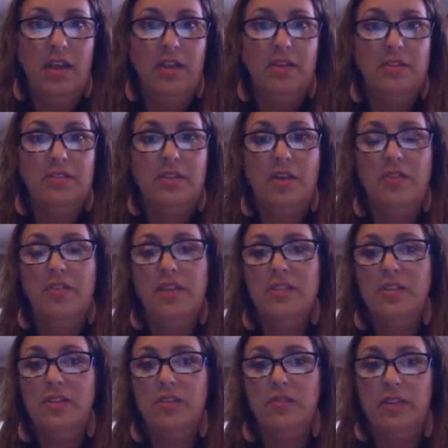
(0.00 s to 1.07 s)
So these
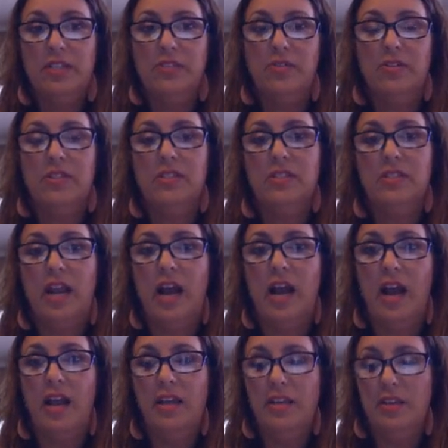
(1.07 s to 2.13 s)
are the resources that
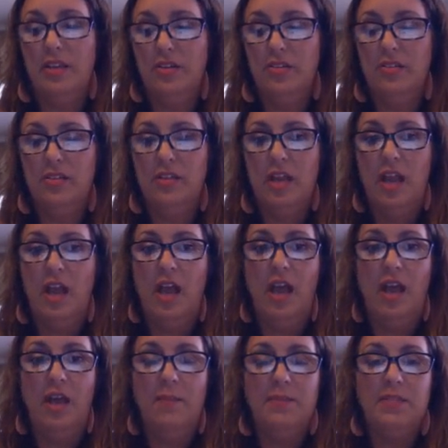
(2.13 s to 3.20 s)
I used
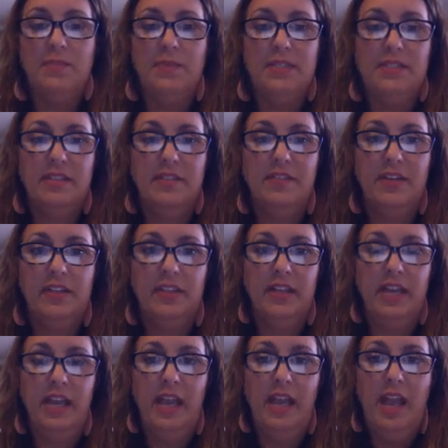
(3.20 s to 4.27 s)

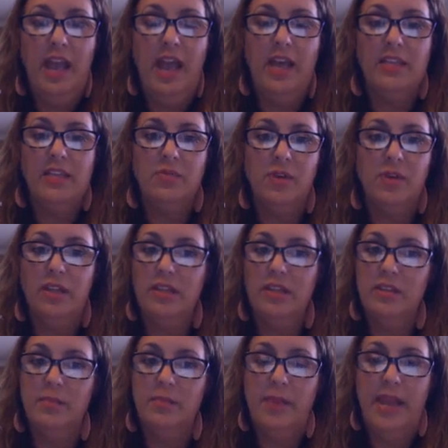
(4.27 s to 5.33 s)
specifically, as well
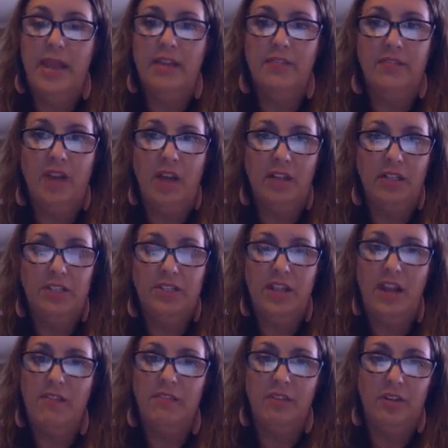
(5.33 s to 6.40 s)
as a bank of knowledge
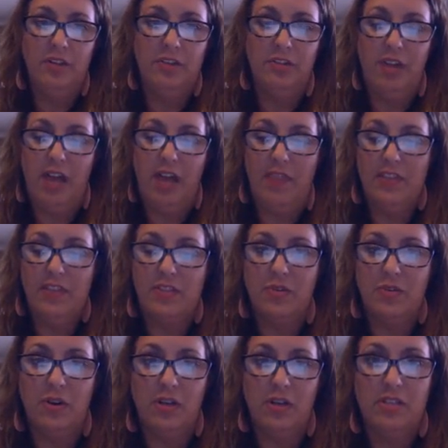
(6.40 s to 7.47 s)
that I've learned throughout this
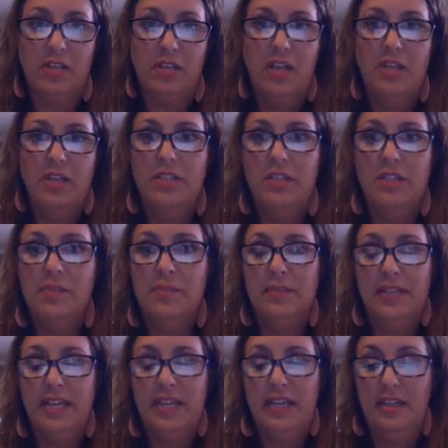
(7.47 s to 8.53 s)
course to
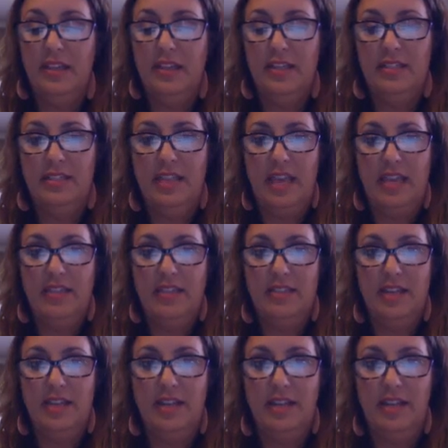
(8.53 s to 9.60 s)
complete this case
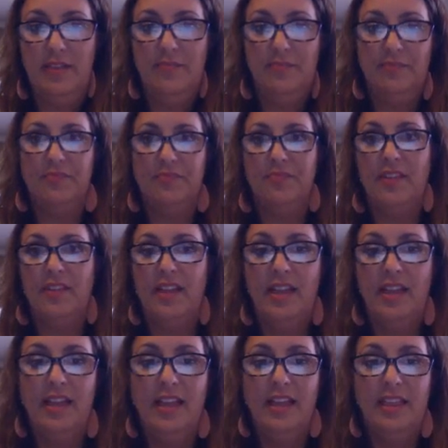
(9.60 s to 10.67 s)
study.
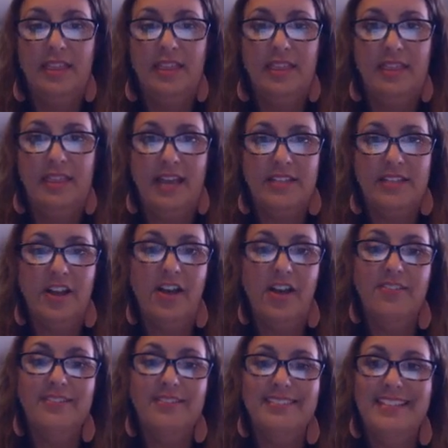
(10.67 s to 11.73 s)
That's
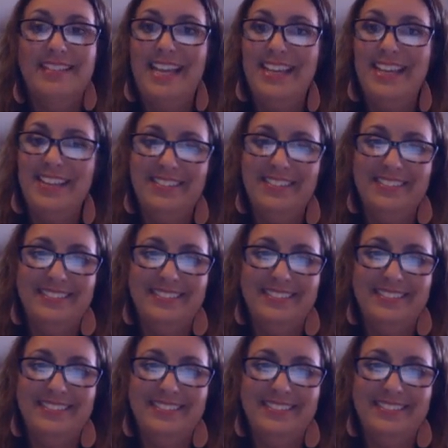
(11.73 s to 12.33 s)
all. Thank you.